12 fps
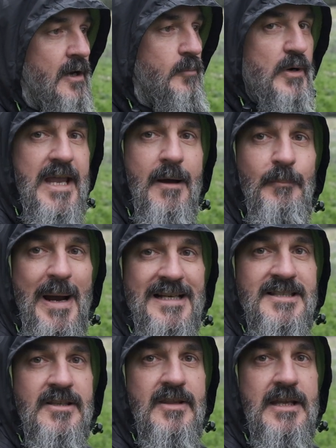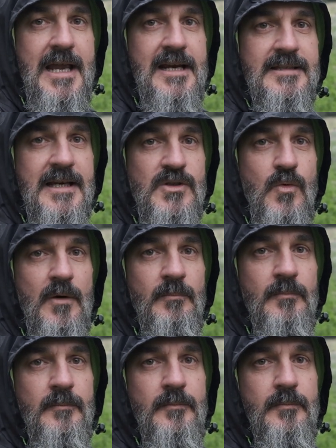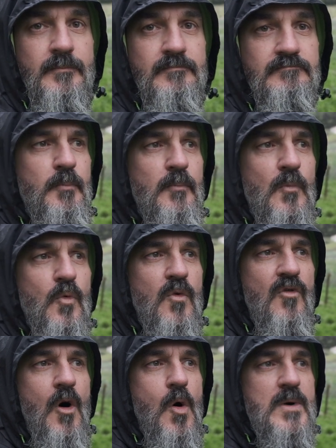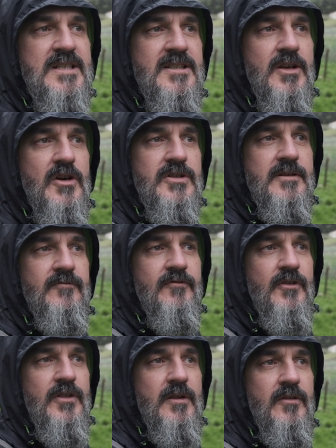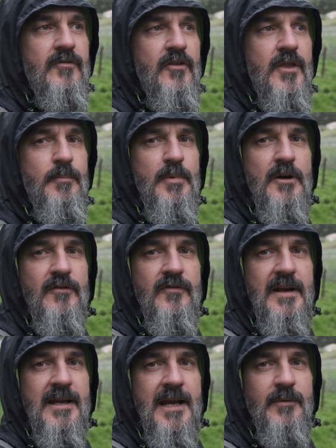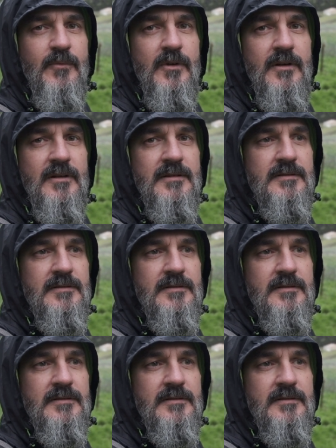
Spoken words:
But yeah, back to the XH1. We're always searching for the perfect camera,